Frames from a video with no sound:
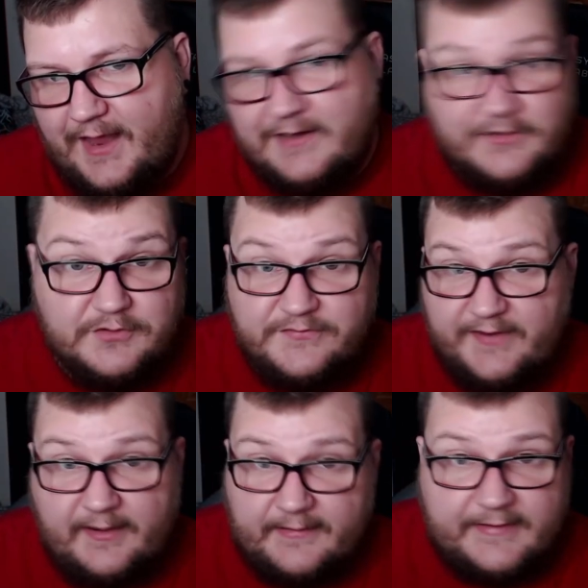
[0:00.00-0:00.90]
And you can
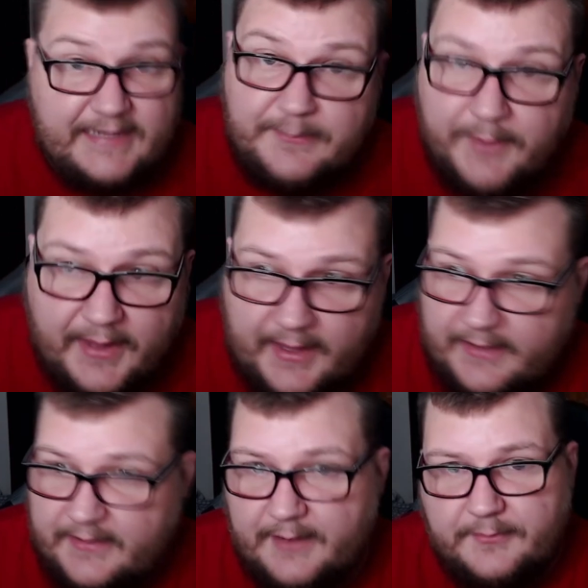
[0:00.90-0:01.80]
see it on eBay,
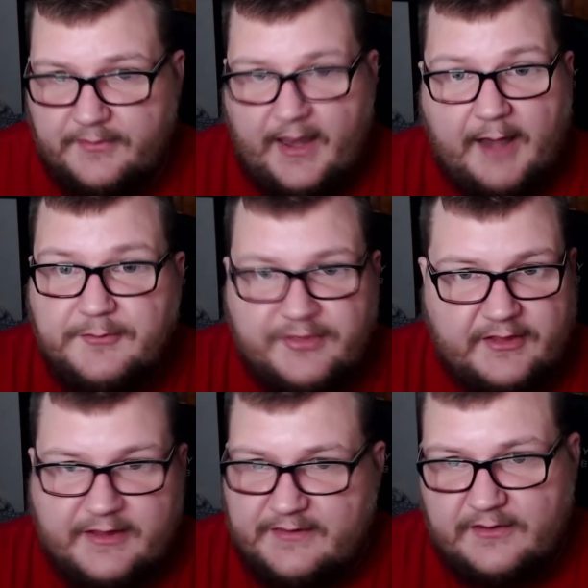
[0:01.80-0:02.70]
every,
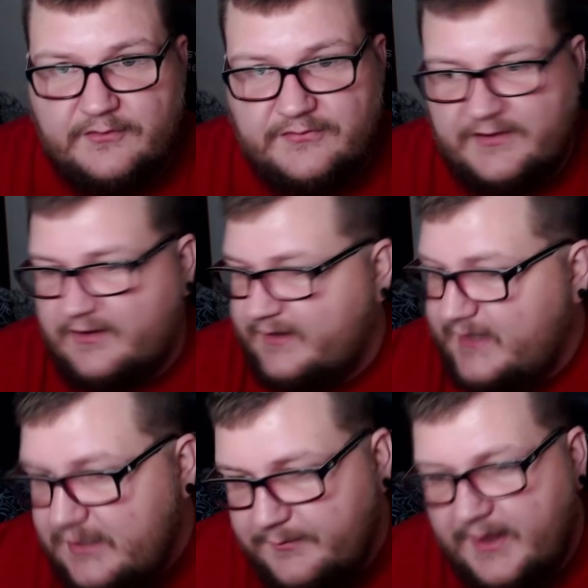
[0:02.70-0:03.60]
everything like that. You can see it on
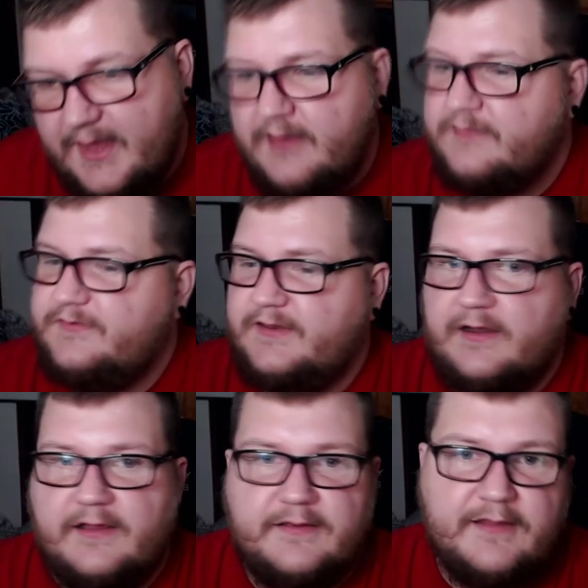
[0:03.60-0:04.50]
eBay, you can see it
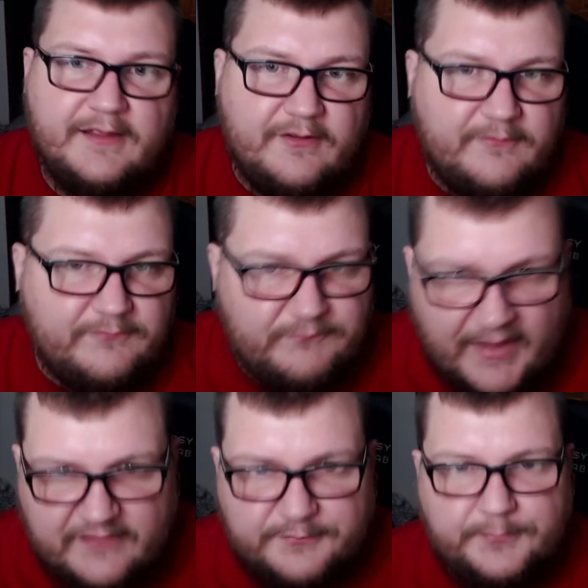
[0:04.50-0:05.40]
on
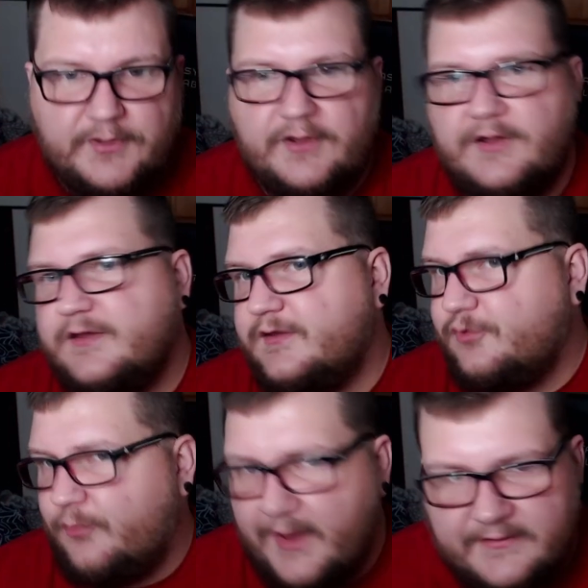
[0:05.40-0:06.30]
Facebook,
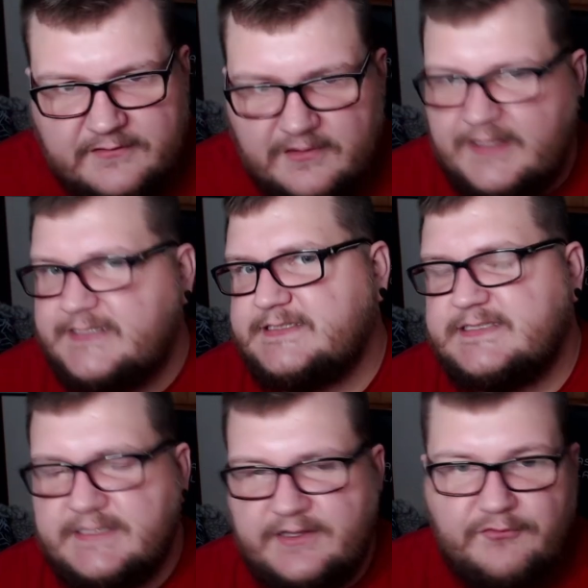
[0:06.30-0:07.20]

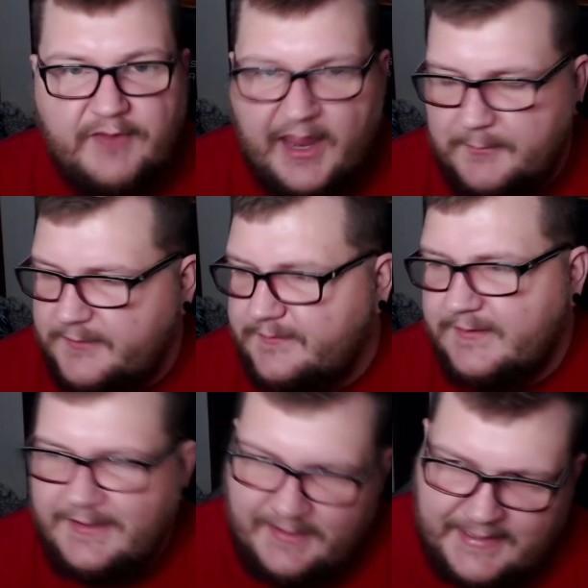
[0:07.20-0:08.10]
Craigslist, you name it
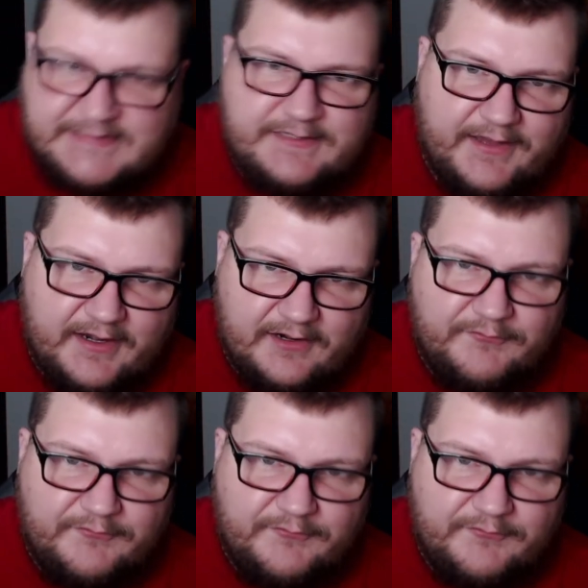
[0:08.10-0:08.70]
it's there.